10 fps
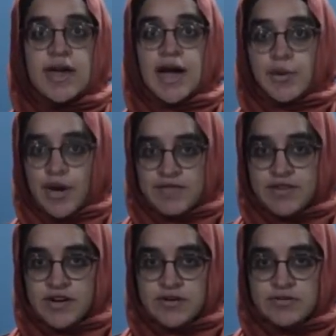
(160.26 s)

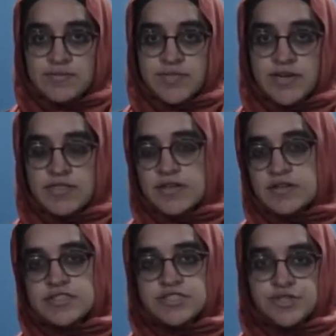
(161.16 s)
However, there
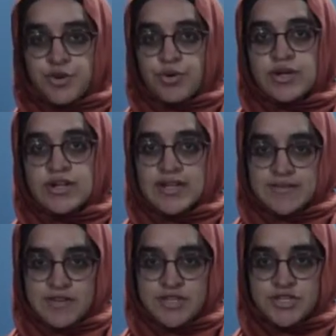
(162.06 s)
is no
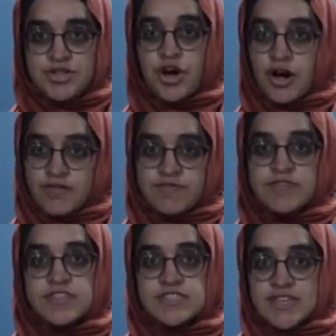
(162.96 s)
cleavage of
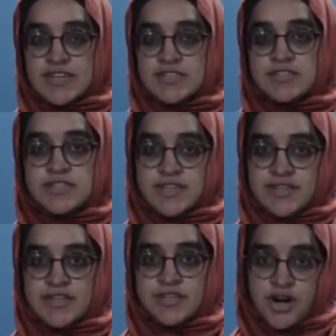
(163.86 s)
the said
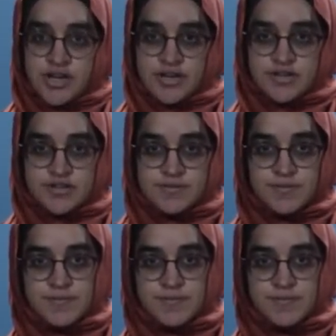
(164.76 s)
DNA target.